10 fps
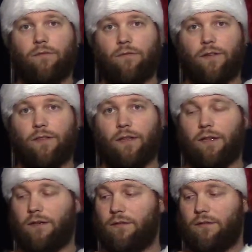5th
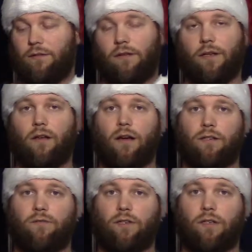again, and
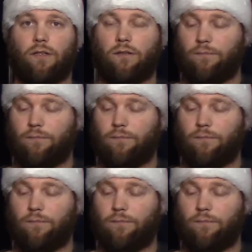octave again.